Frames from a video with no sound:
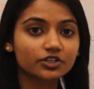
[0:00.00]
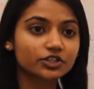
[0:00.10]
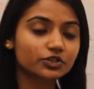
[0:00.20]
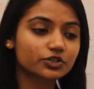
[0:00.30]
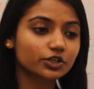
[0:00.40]

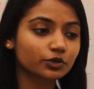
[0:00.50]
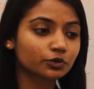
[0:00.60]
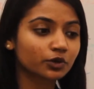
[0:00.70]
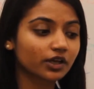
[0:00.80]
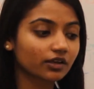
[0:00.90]
due
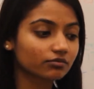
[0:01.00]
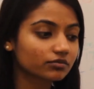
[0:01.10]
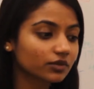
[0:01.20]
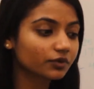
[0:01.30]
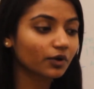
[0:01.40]
to
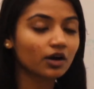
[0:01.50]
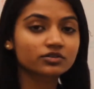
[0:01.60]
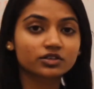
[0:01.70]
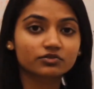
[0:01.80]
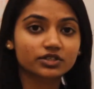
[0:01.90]

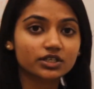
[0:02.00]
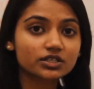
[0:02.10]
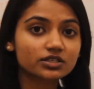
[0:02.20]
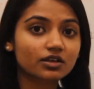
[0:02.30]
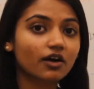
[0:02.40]
wrong
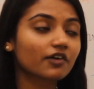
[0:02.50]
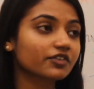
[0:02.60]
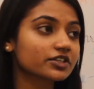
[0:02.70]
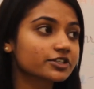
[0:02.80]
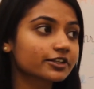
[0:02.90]
doses of
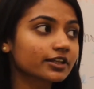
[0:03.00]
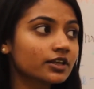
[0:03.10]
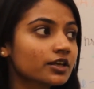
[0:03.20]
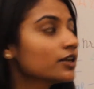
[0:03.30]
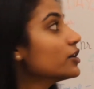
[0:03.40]
insulin.